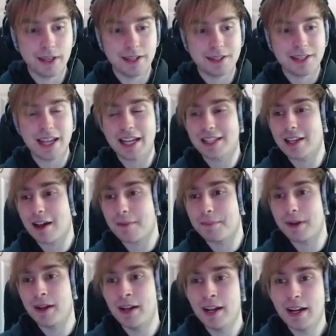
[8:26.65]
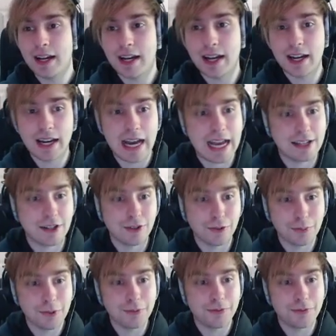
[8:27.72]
setup as a normal